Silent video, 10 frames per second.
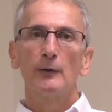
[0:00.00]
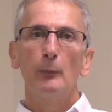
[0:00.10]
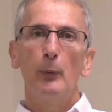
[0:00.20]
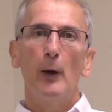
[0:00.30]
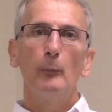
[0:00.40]

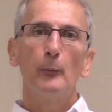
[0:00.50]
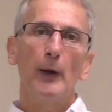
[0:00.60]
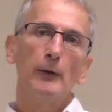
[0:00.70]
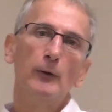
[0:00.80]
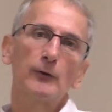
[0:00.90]
the pump
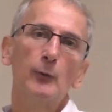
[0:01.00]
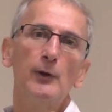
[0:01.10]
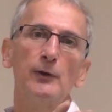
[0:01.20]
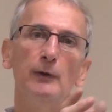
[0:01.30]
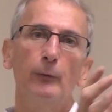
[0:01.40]
that you're
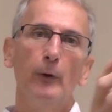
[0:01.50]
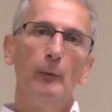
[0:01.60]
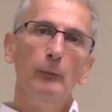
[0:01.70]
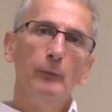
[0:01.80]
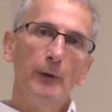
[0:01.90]
switching
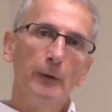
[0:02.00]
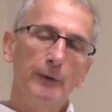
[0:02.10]
from the